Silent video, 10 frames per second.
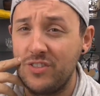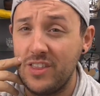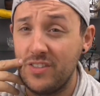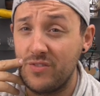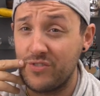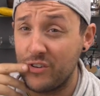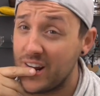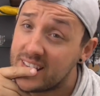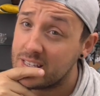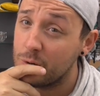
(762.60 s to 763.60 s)
the
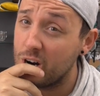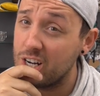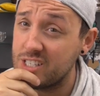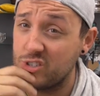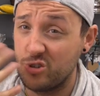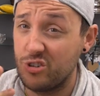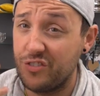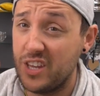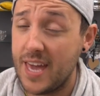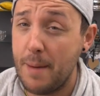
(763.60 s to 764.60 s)
rest of the world. I don't know
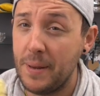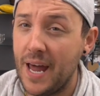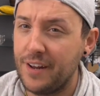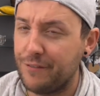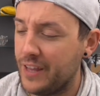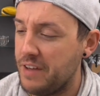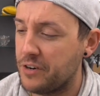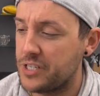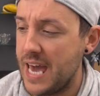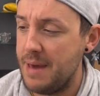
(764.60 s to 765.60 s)
if you get banana
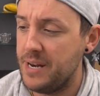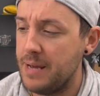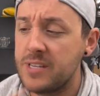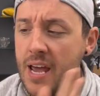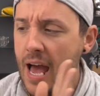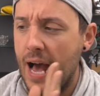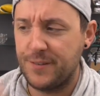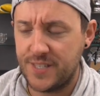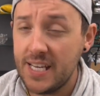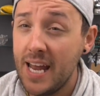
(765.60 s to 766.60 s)
flavoured M&M's.
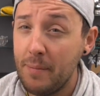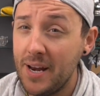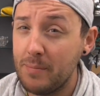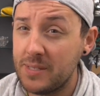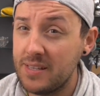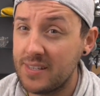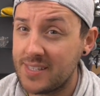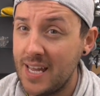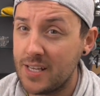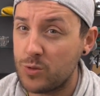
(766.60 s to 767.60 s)
I've seen M&M's in the
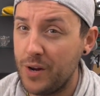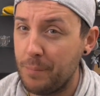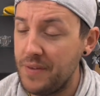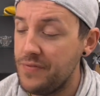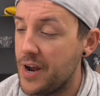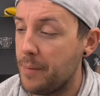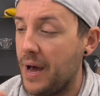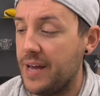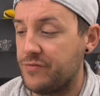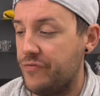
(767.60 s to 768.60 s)
States when I've been there,
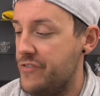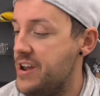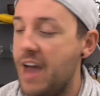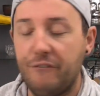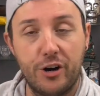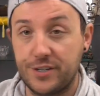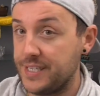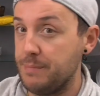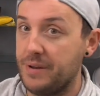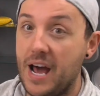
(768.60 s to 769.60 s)
but I've never
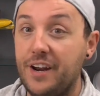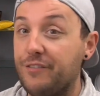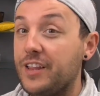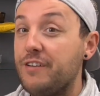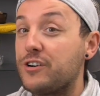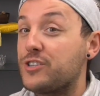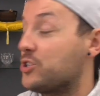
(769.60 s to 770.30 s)
seen banana flavoured,